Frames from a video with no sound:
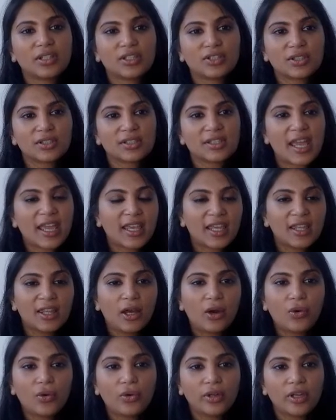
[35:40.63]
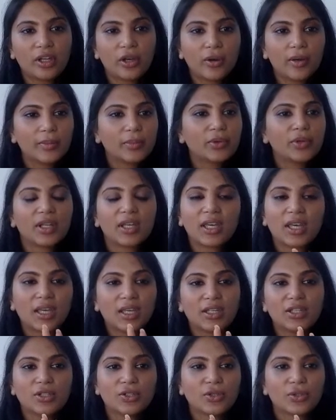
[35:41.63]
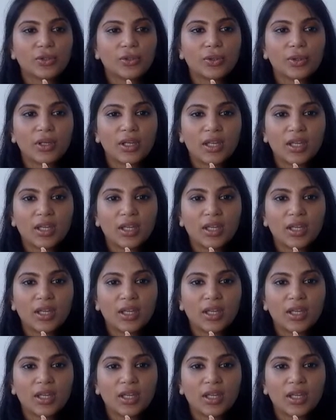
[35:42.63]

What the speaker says: just taking the audio and putting it into